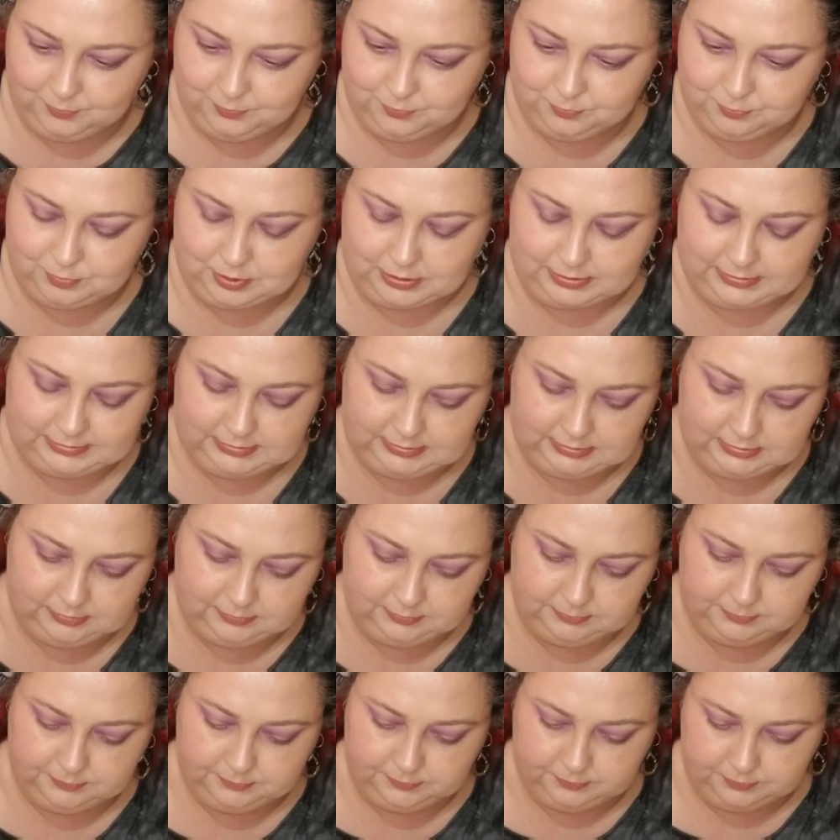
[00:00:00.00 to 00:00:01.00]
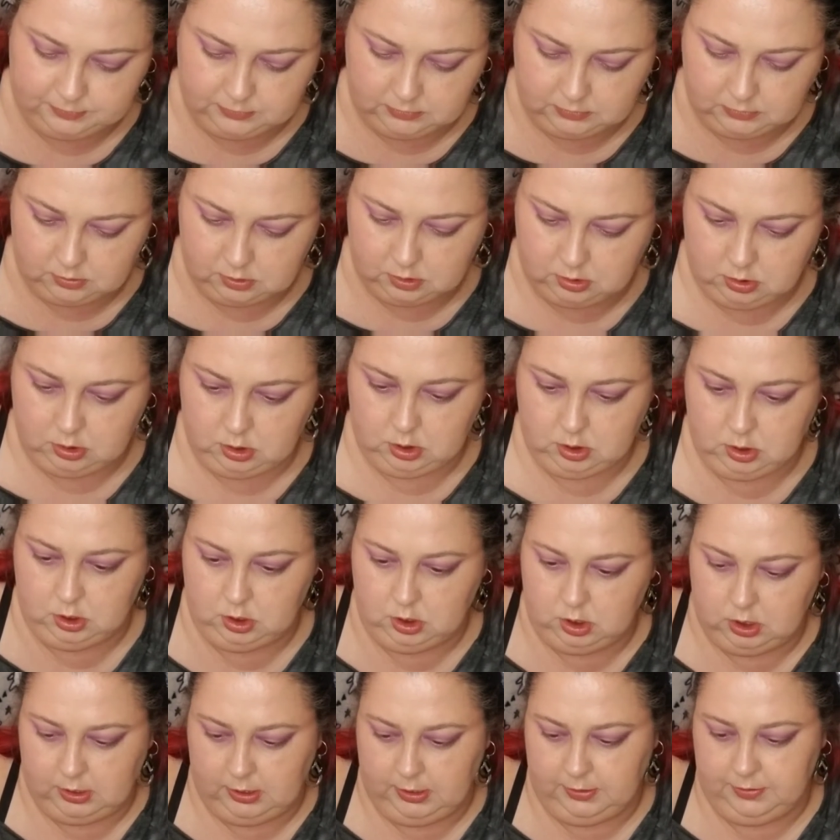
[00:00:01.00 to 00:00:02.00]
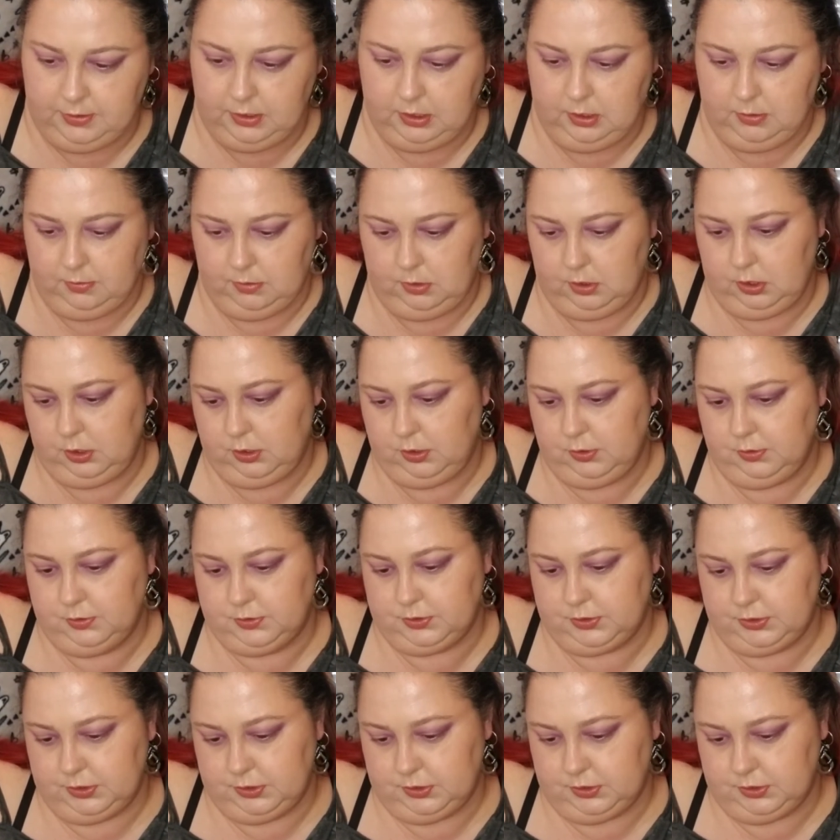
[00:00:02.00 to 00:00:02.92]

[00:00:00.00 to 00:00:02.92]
Buddy. I think I'm going to use